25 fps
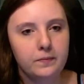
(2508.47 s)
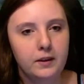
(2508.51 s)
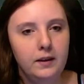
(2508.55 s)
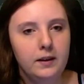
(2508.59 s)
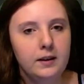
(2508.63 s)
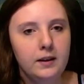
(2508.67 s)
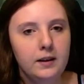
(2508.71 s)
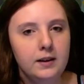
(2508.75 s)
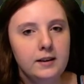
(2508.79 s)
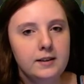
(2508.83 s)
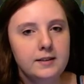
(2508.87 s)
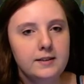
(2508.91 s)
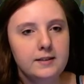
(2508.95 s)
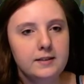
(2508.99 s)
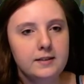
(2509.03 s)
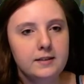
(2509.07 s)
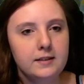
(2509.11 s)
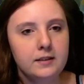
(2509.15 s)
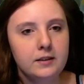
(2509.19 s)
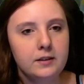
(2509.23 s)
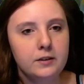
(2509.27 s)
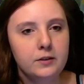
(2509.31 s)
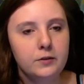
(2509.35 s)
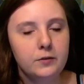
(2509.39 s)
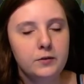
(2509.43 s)
Yeah, let's
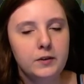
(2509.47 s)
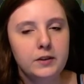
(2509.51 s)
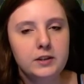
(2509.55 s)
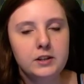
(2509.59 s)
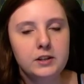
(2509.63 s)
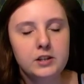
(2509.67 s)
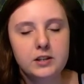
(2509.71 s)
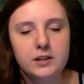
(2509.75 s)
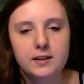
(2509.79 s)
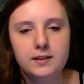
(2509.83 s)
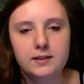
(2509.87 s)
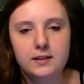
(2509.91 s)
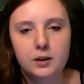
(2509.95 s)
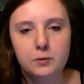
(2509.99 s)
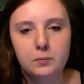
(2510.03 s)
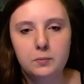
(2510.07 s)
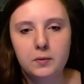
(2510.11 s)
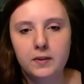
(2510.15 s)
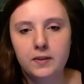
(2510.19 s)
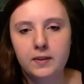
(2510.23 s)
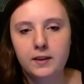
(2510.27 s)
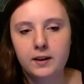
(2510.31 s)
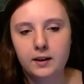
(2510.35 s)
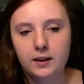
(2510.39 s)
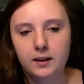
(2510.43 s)
finish this up
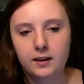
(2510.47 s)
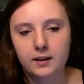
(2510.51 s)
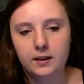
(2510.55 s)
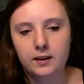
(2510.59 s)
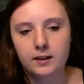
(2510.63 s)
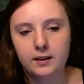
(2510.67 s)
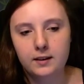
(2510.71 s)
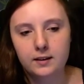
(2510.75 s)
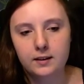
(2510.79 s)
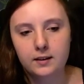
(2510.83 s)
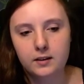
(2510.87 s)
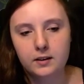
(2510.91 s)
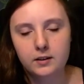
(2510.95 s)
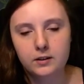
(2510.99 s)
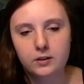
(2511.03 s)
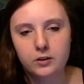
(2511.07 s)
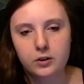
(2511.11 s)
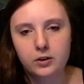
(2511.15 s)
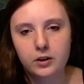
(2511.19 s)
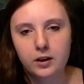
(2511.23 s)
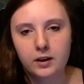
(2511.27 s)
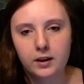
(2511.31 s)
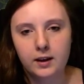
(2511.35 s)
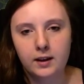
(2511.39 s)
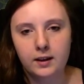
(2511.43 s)
and then
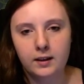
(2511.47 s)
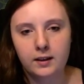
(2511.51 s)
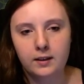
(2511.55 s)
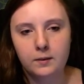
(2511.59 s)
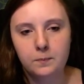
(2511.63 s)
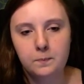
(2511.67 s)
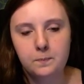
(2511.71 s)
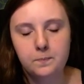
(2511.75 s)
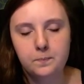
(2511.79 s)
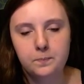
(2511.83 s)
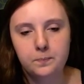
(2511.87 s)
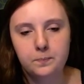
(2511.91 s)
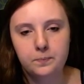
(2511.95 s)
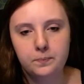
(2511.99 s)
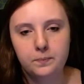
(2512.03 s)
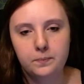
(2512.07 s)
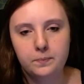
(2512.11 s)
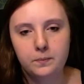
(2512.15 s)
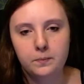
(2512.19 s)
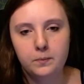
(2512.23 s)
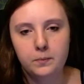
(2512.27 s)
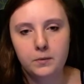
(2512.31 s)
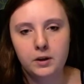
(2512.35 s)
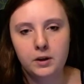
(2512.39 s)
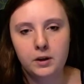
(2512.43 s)
Dirk can
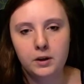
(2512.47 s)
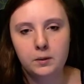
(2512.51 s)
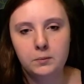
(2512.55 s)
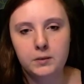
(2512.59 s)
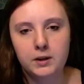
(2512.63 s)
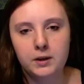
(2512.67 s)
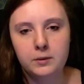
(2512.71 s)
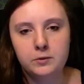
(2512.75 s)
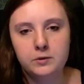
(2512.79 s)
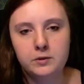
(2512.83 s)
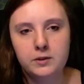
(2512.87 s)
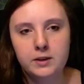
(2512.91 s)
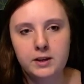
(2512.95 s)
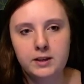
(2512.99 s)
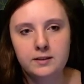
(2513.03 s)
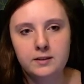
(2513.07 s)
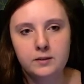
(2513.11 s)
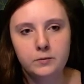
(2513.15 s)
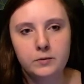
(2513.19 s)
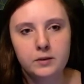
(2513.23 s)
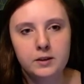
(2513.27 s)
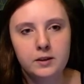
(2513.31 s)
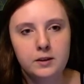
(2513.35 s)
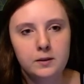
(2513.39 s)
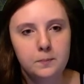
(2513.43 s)
bring him down to eat
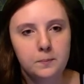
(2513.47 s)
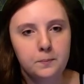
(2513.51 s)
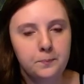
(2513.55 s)
something.